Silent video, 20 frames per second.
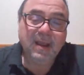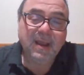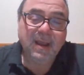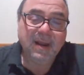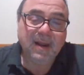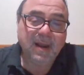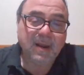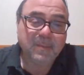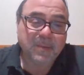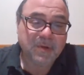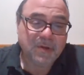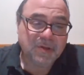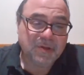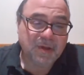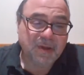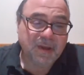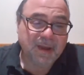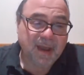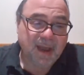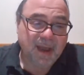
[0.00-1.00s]
And I
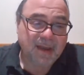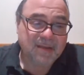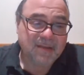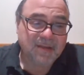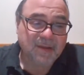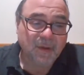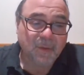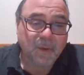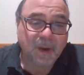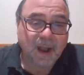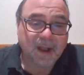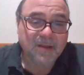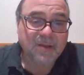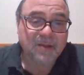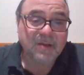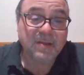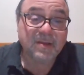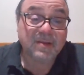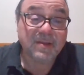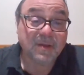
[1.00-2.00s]
appreciate you guys still
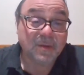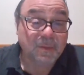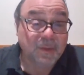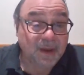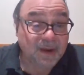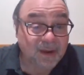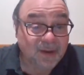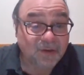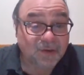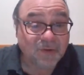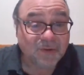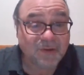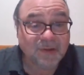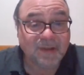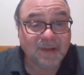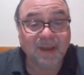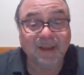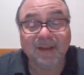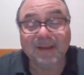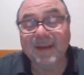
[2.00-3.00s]
watching, still being
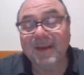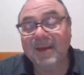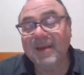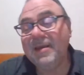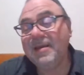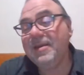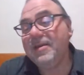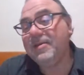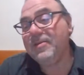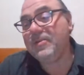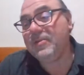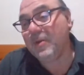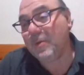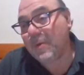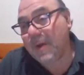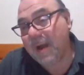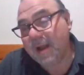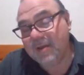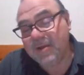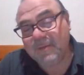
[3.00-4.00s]
interested, still
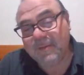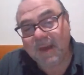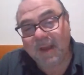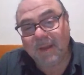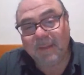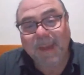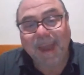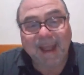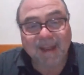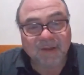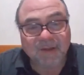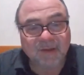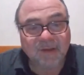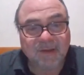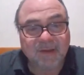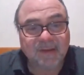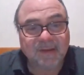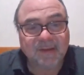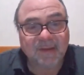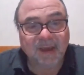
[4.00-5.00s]
watching my
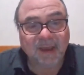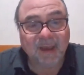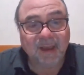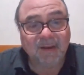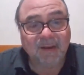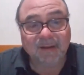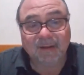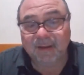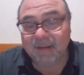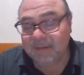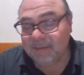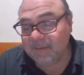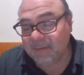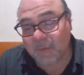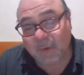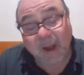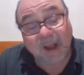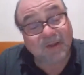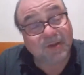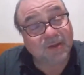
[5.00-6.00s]
matches and
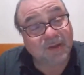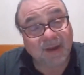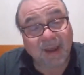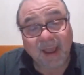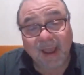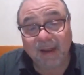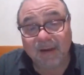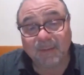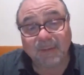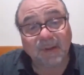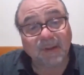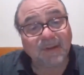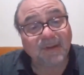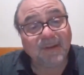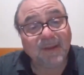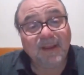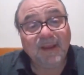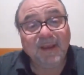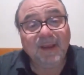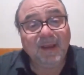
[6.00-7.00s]
watching Hannibal,